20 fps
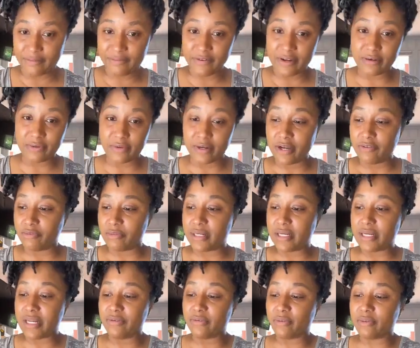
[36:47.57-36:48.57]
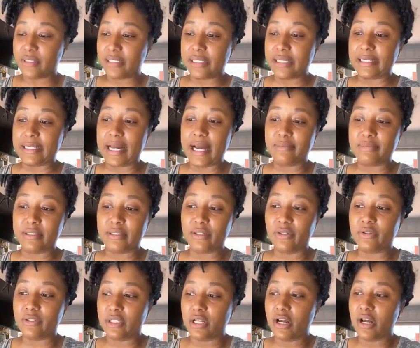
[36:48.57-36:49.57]
Now, the federal government never really
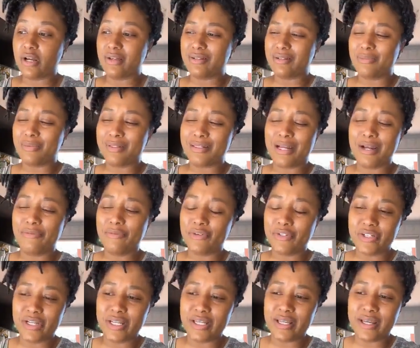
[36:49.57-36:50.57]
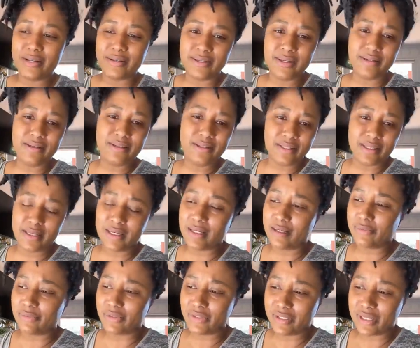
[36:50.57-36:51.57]
adopted those laws. It was like Virginia and
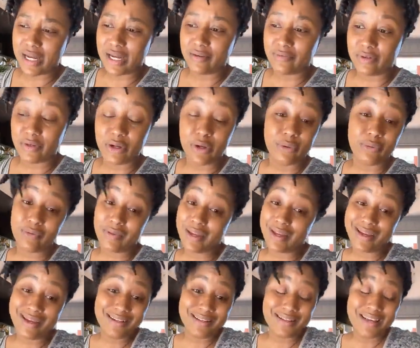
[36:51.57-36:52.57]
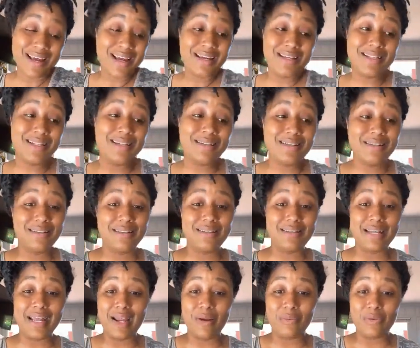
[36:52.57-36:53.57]
Tennessee, and it was just kind of a known thing. And it's still to
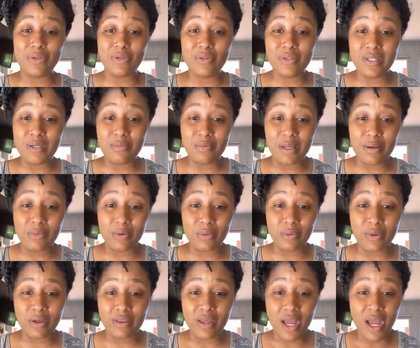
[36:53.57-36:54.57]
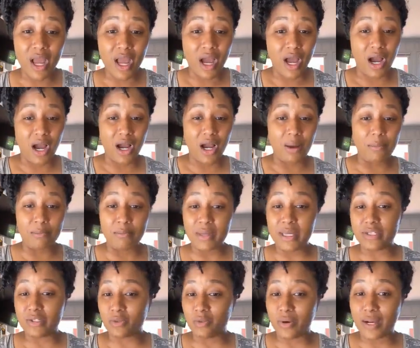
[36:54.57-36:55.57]
this day, when you see people with
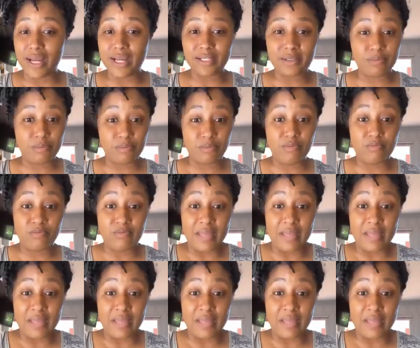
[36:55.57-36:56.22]
mixed race,